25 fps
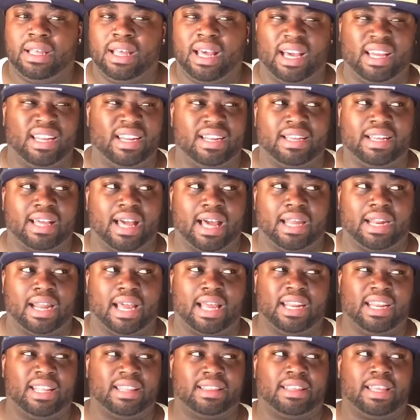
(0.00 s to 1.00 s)
I didn't
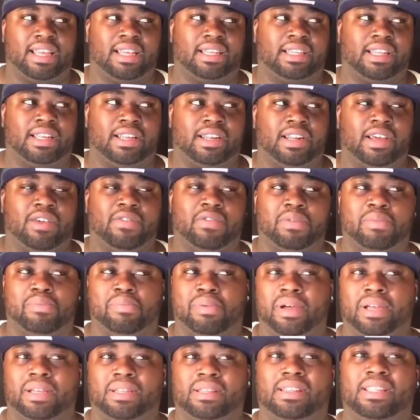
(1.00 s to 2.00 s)
think nothing of it,
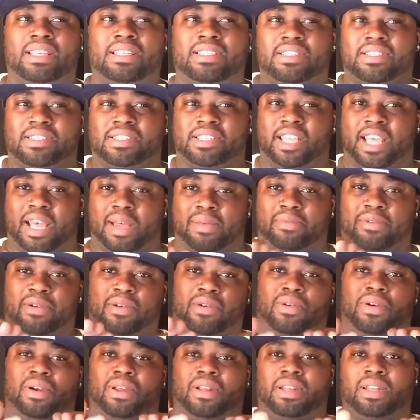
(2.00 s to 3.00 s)
but they just kept
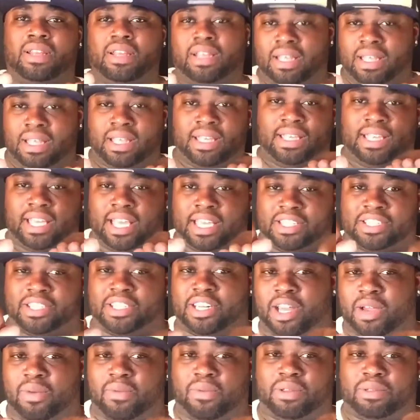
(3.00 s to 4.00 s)
going,
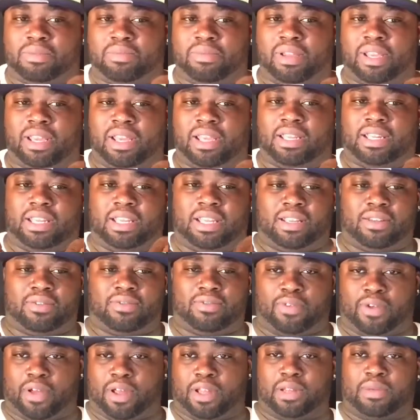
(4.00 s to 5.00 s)
catching up with me and then
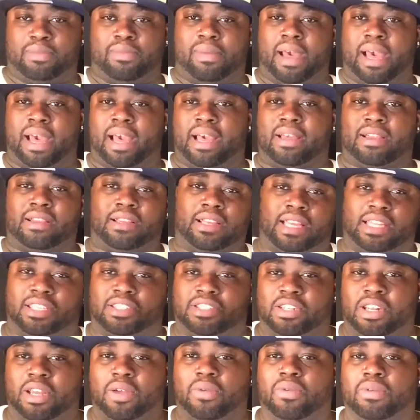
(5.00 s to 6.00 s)
falling back,
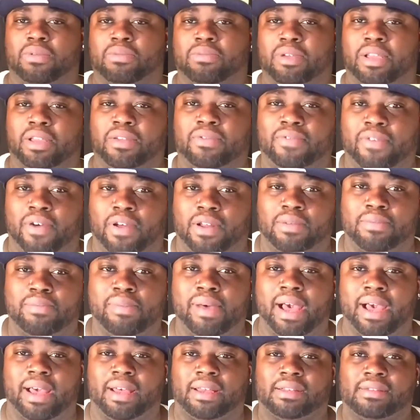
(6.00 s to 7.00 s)
catching up with me and falling
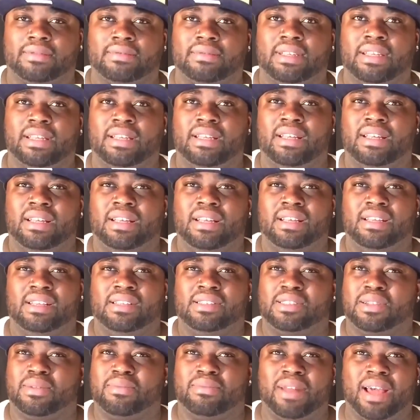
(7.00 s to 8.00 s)
back.
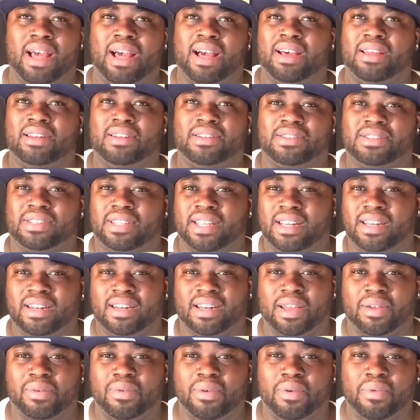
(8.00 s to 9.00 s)
So I'm not understanding,
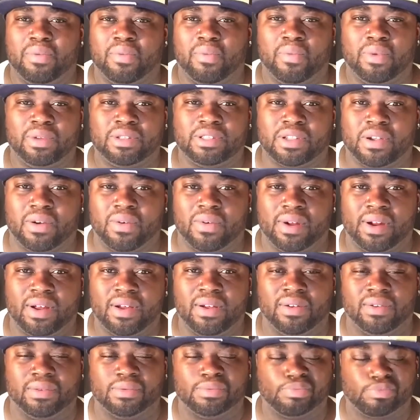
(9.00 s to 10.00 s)
like, what's going
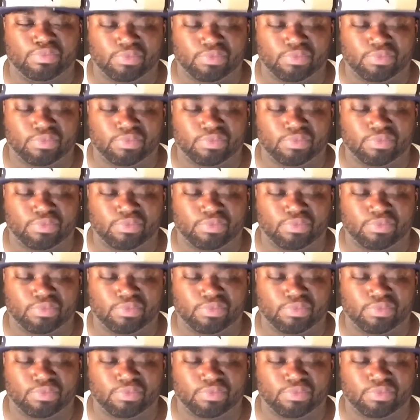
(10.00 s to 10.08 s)
on?